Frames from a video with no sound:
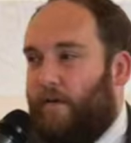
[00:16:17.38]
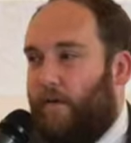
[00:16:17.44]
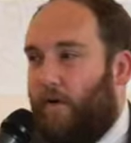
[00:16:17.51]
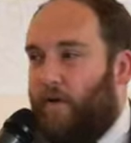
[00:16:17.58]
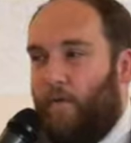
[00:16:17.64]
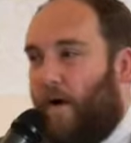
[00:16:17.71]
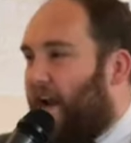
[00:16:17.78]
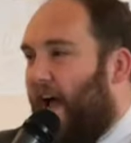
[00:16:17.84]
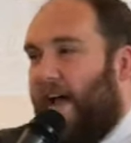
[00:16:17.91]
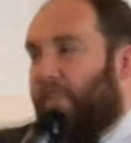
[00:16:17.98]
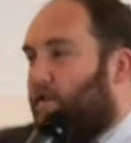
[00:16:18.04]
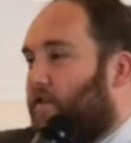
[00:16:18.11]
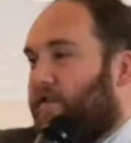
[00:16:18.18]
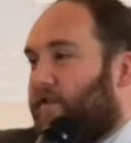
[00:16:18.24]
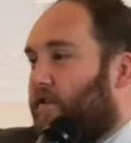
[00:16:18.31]
On the one hand,
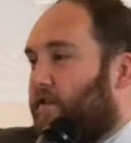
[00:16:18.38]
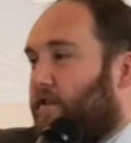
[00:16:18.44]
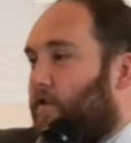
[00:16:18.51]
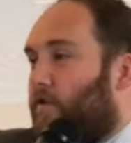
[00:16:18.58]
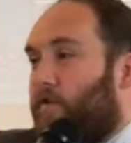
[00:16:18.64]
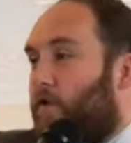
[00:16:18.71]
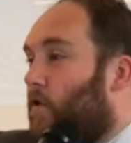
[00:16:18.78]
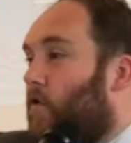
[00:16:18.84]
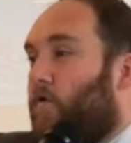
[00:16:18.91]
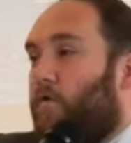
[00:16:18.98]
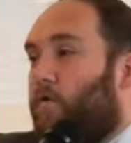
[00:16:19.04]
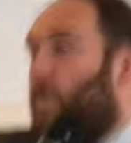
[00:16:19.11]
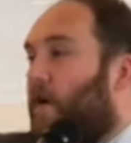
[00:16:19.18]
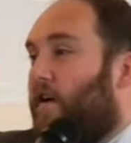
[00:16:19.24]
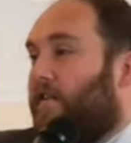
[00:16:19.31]
there's
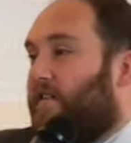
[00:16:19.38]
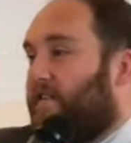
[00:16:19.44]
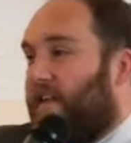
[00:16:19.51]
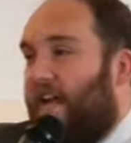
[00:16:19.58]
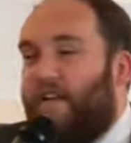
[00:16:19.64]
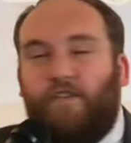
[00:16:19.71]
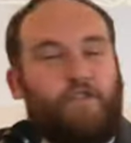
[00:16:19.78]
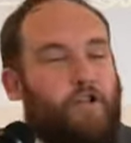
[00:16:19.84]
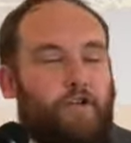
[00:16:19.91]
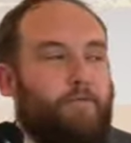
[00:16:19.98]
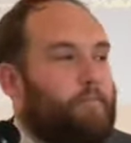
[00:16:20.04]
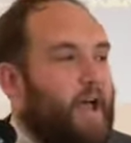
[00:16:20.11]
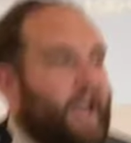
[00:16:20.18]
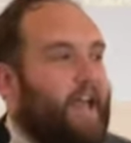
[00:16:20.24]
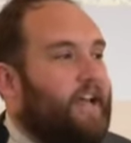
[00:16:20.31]
no sin too
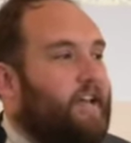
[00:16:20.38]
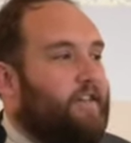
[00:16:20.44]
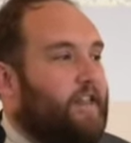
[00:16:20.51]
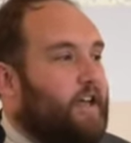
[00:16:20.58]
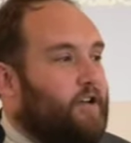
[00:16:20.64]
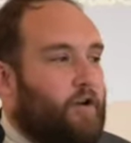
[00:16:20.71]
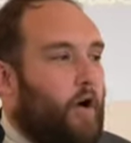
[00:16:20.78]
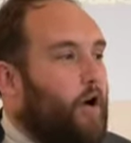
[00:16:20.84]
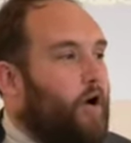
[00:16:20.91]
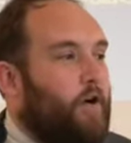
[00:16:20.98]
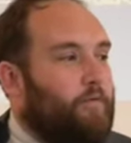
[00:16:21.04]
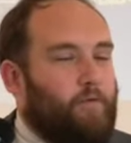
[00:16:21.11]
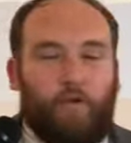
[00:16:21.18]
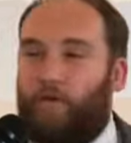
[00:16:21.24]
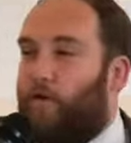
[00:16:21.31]
big that
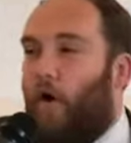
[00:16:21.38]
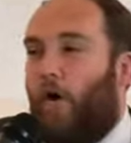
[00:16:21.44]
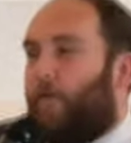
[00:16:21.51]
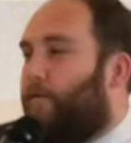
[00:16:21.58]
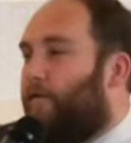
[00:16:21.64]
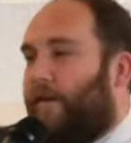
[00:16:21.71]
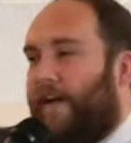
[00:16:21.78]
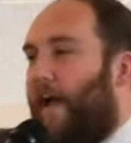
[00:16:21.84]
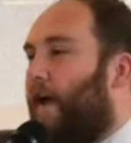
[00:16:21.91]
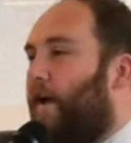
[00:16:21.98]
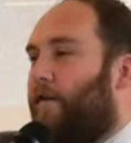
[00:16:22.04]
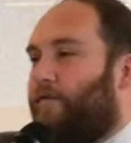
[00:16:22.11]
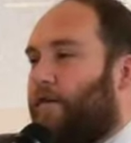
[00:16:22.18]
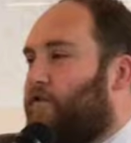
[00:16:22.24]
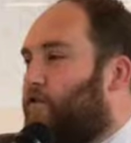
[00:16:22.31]
God will not
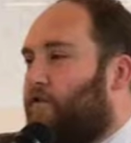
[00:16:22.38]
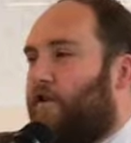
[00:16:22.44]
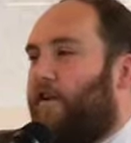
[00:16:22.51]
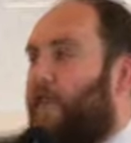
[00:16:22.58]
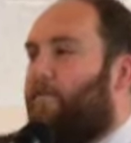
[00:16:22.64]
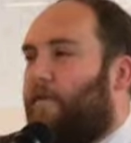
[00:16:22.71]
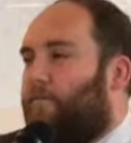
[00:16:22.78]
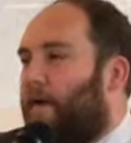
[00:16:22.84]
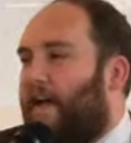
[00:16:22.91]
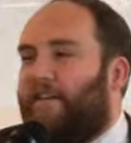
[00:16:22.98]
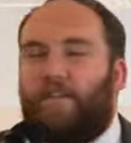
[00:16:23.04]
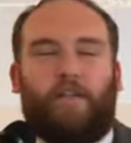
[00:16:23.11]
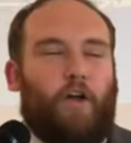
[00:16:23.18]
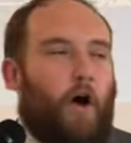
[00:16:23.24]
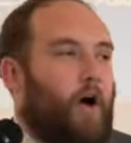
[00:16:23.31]
forgive a truly
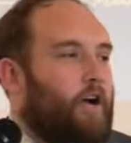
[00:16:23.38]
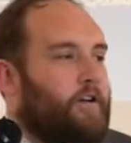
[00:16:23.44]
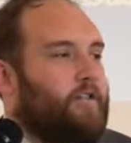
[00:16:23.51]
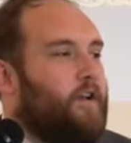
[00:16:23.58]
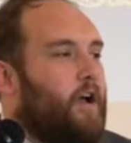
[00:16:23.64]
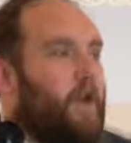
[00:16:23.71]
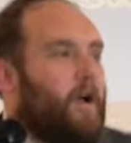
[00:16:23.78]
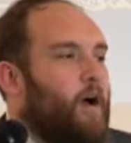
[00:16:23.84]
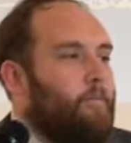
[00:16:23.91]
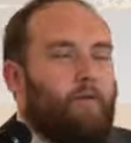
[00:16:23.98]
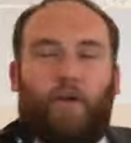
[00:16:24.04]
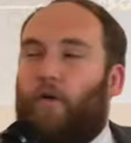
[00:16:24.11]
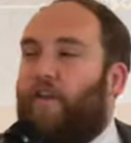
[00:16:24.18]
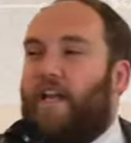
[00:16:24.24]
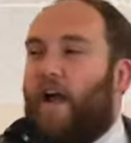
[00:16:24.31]
repentant heart. But
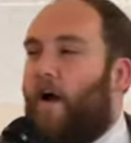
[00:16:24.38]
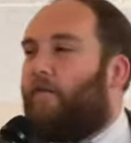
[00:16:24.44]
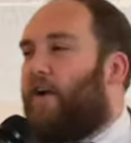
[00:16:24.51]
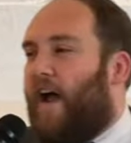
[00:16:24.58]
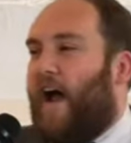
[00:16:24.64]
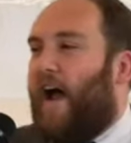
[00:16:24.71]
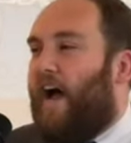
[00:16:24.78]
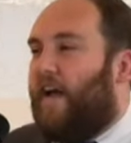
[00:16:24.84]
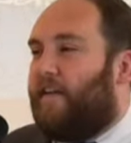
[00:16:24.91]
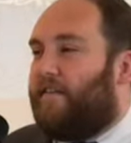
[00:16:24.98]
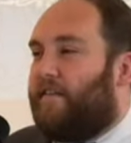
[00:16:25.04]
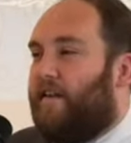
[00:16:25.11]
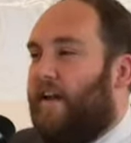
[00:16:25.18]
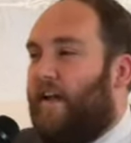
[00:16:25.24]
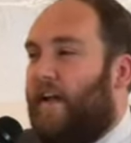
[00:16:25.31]
on the other hand,
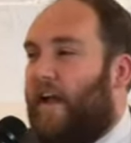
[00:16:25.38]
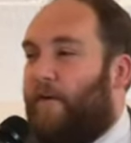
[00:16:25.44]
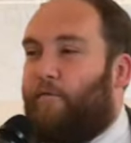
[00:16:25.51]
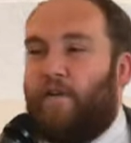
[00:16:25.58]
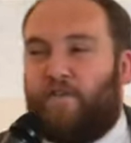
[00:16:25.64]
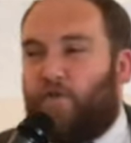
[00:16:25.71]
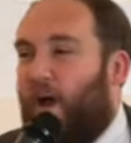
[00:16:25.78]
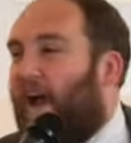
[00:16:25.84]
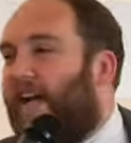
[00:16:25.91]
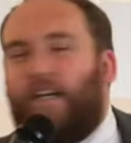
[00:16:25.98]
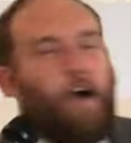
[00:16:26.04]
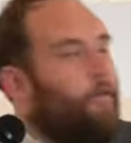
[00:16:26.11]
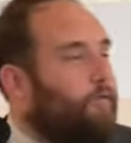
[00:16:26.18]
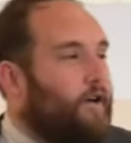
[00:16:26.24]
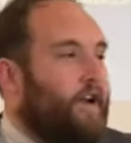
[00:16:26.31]
if we try and
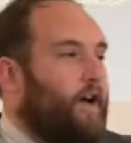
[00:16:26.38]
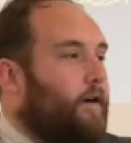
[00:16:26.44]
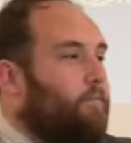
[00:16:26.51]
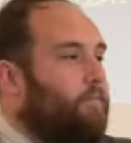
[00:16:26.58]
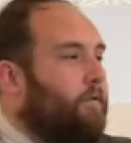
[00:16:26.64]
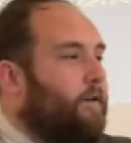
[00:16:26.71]
cover it up,